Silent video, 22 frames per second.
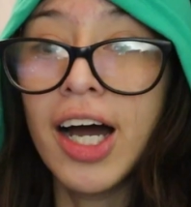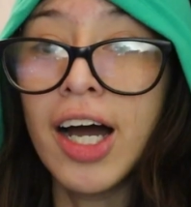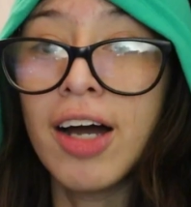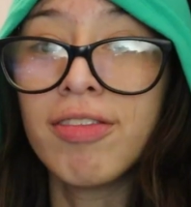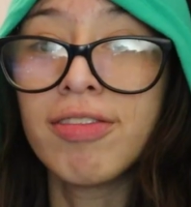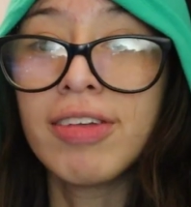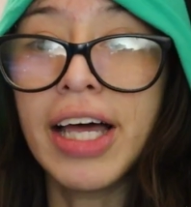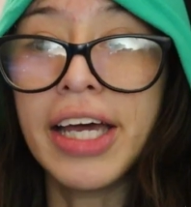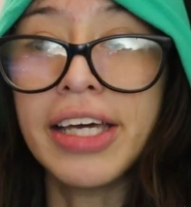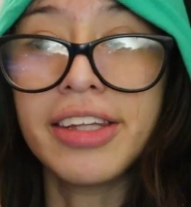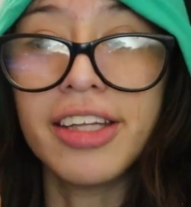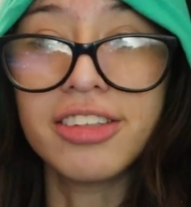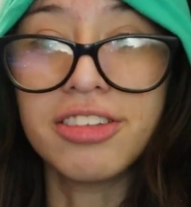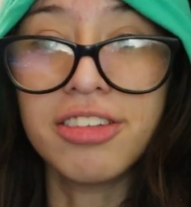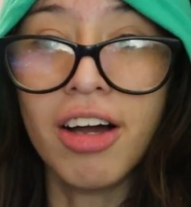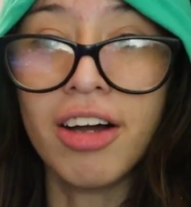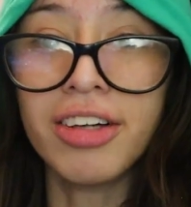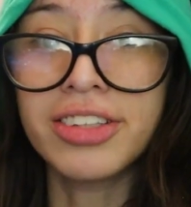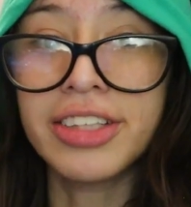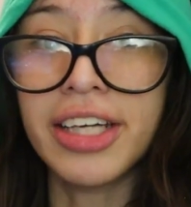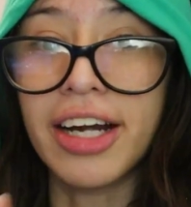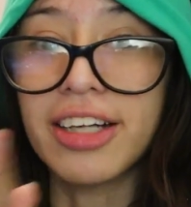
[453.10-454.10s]
of like the
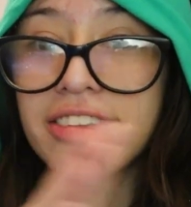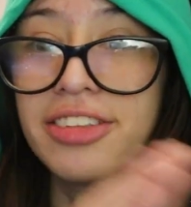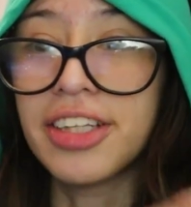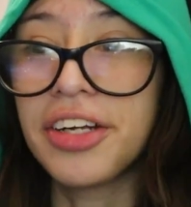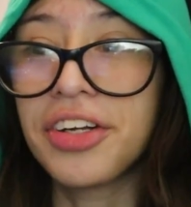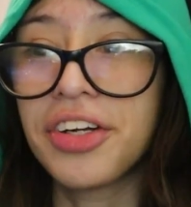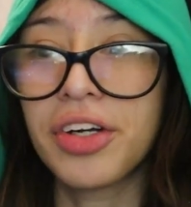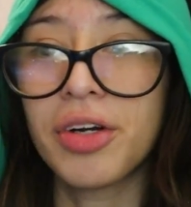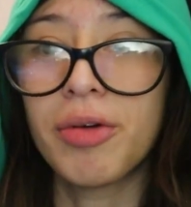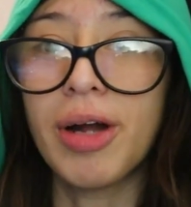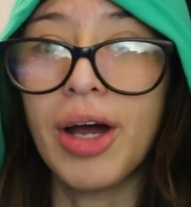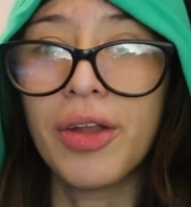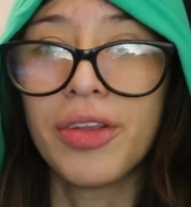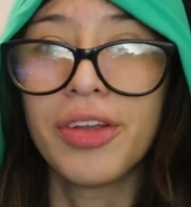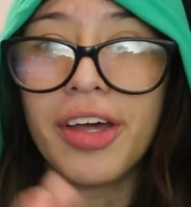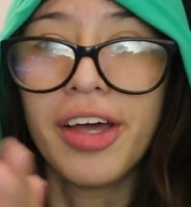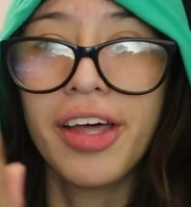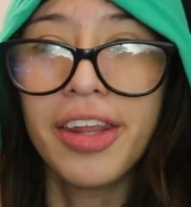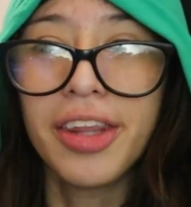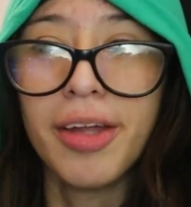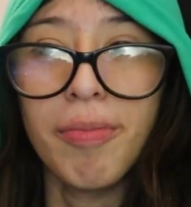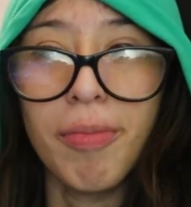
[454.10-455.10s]
songs that are centered around
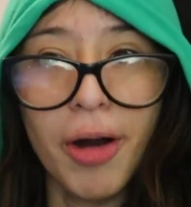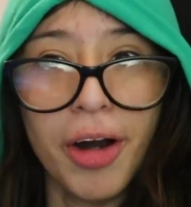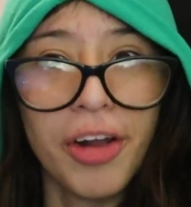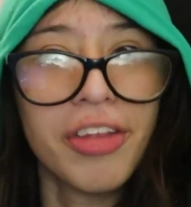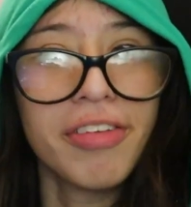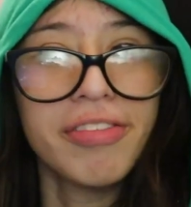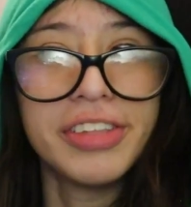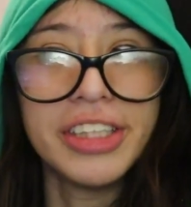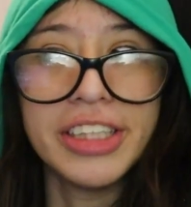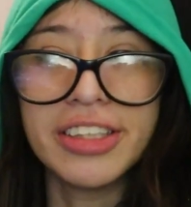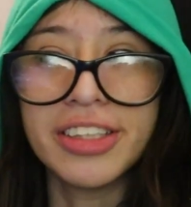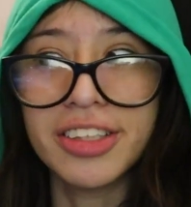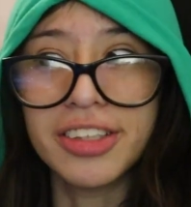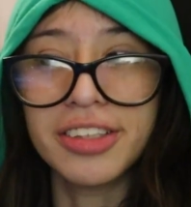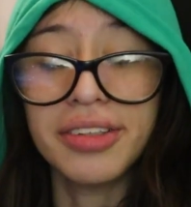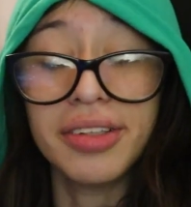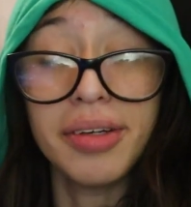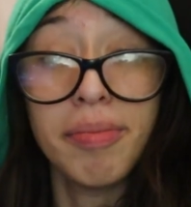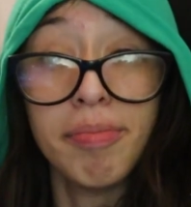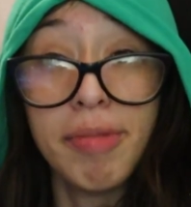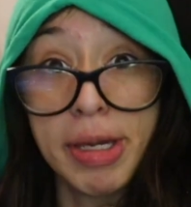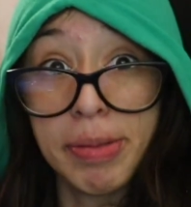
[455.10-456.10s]
the birth of
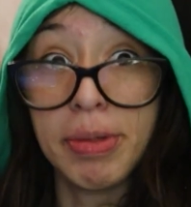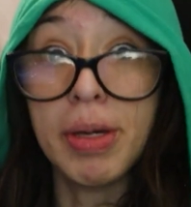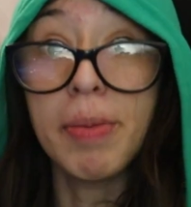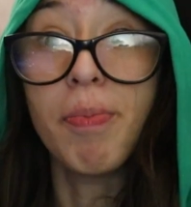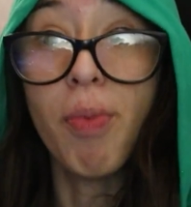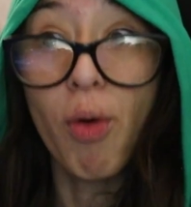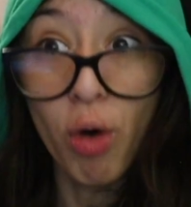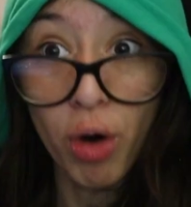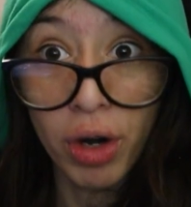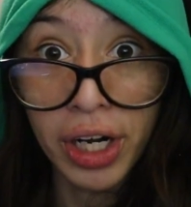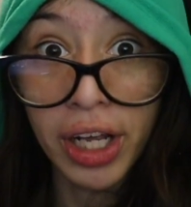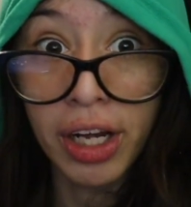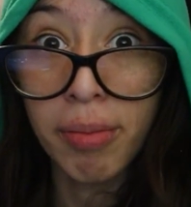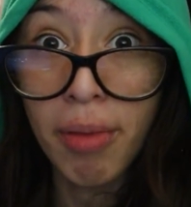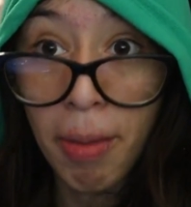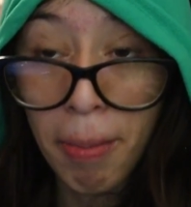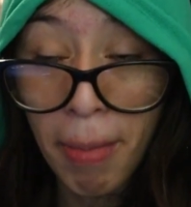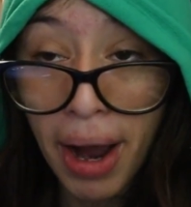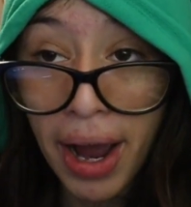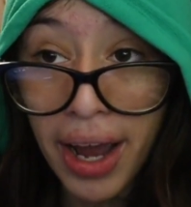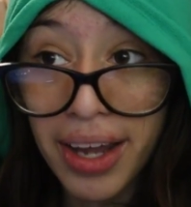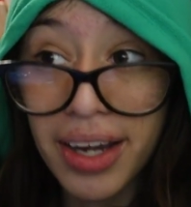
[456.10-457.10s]
Jesus make me bored out of
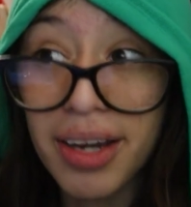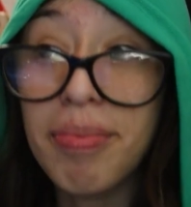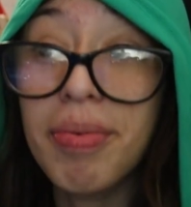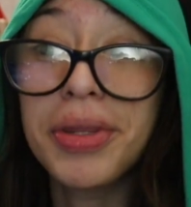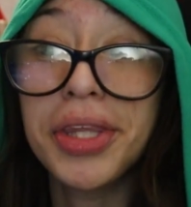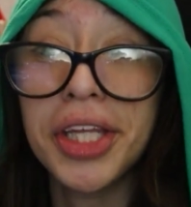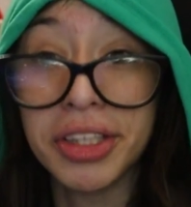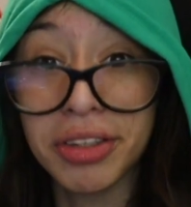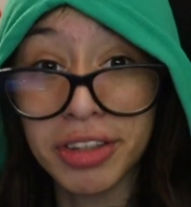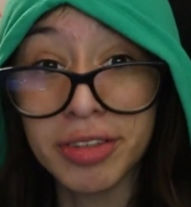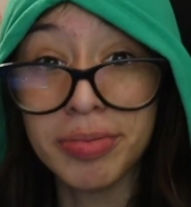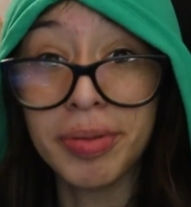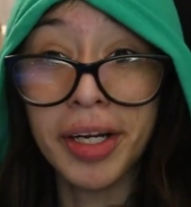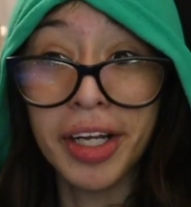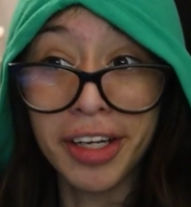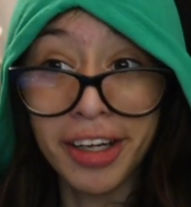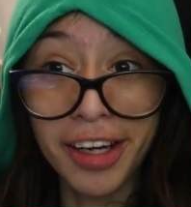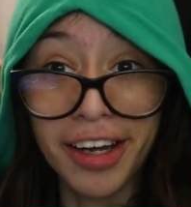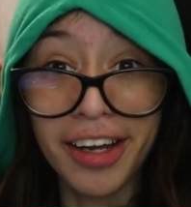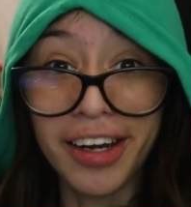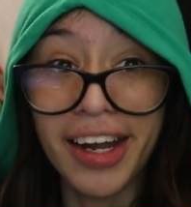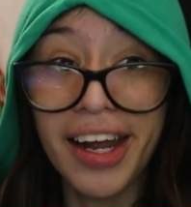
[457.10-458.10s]
my mind, but this one's pretty
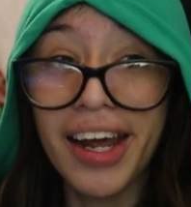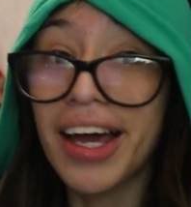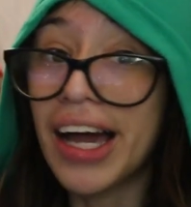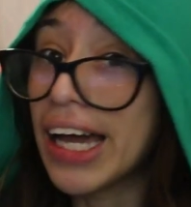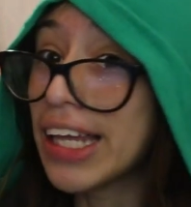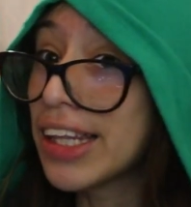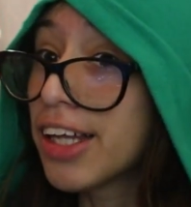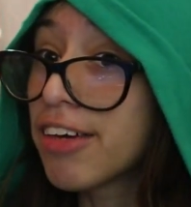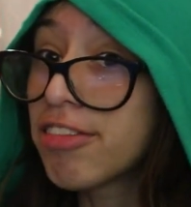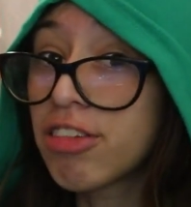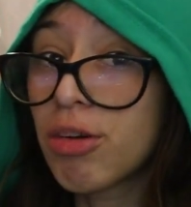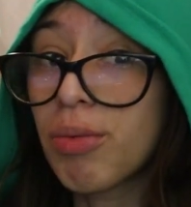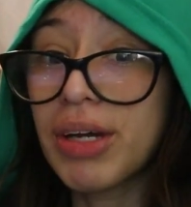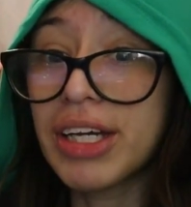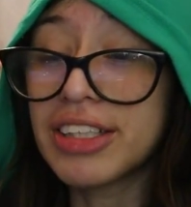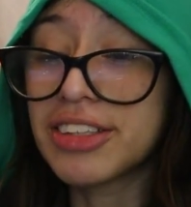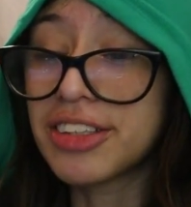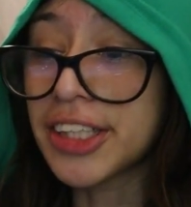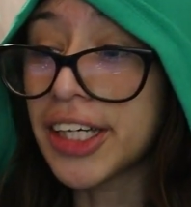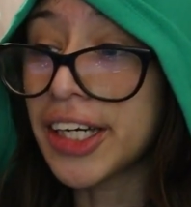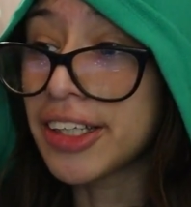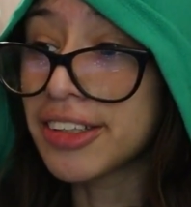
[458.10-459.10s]
good. I love the way
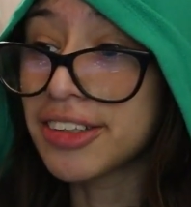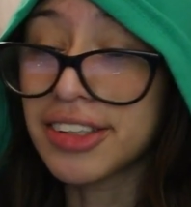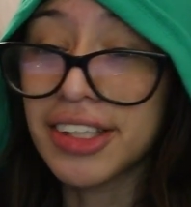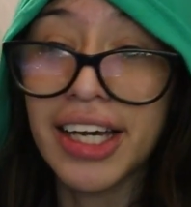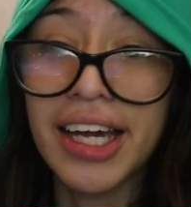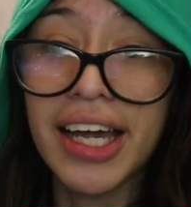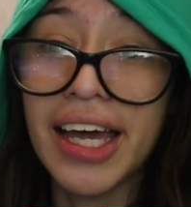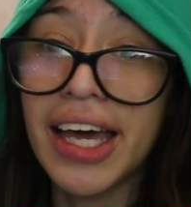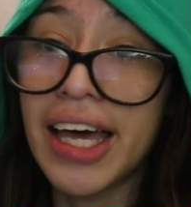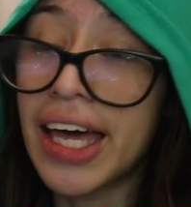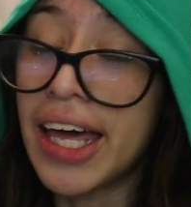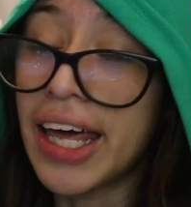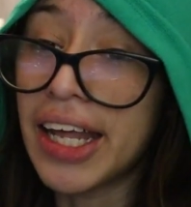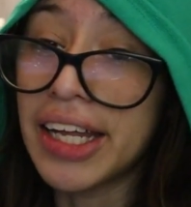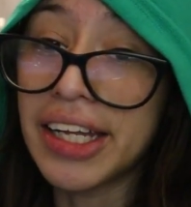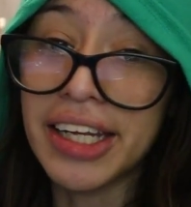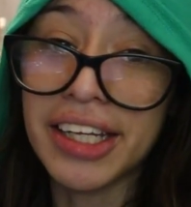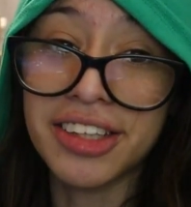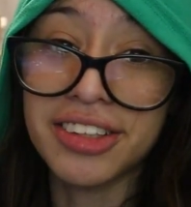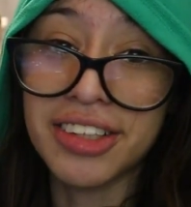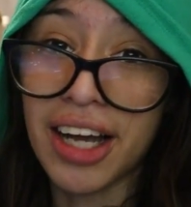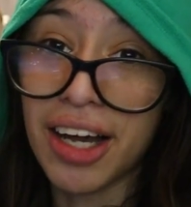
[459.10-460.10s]
he sings,
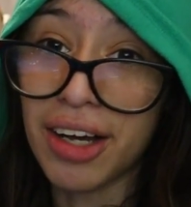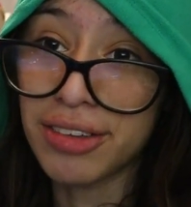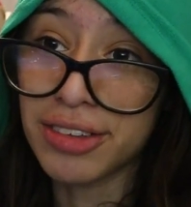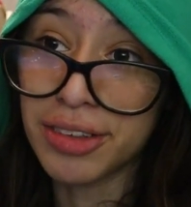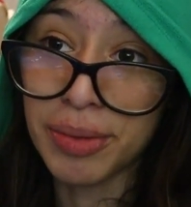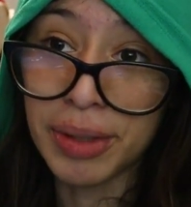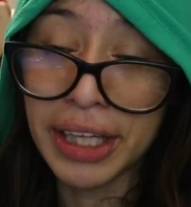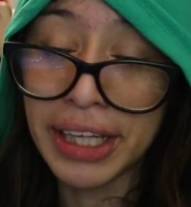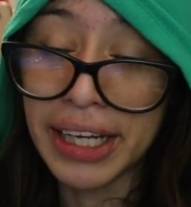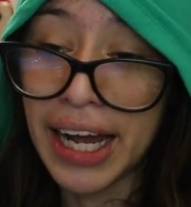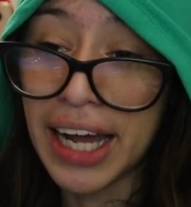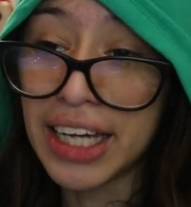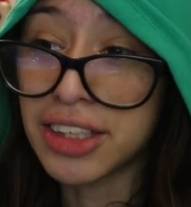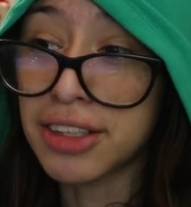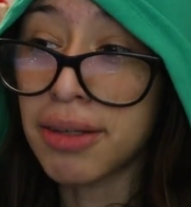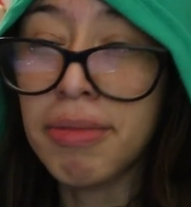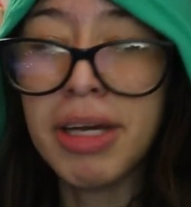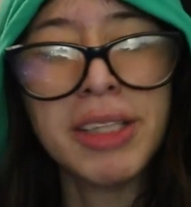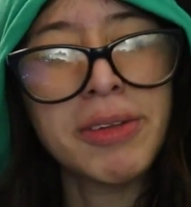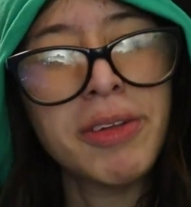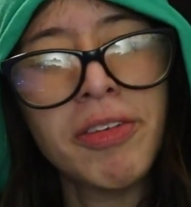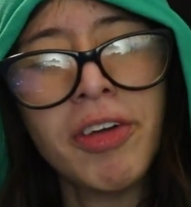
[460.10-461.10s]
and it sounds really nice.
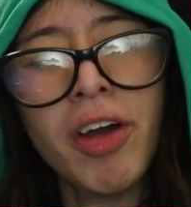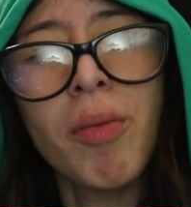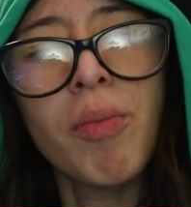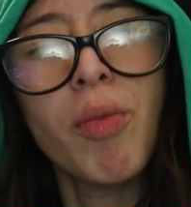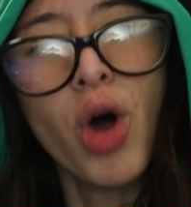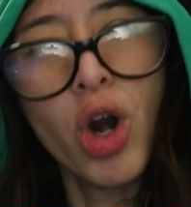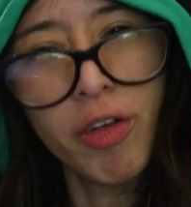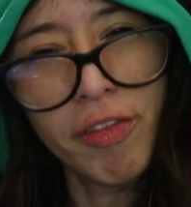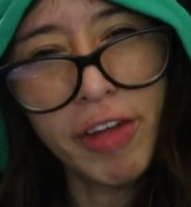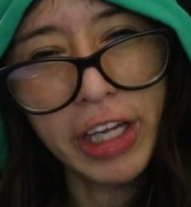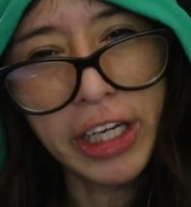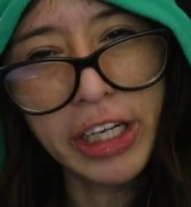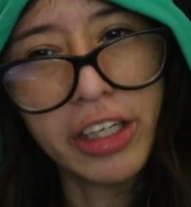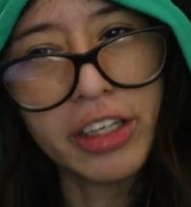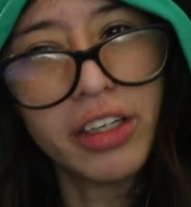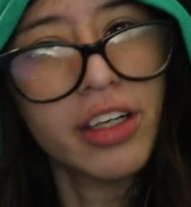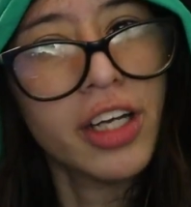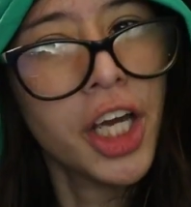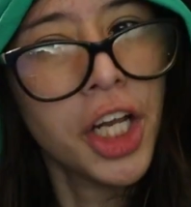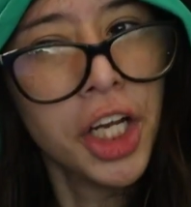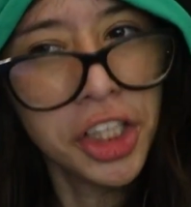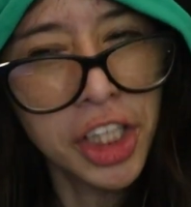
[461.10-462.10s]
It makes me feel motivated
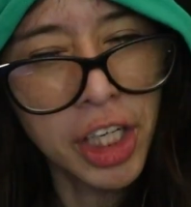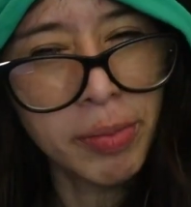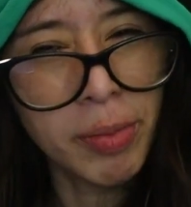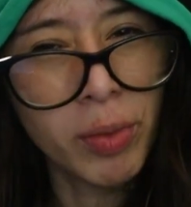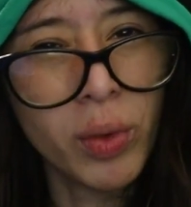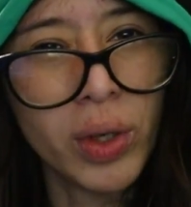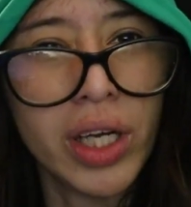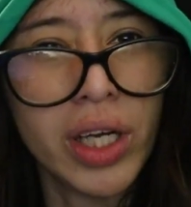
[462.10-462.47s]
in a type of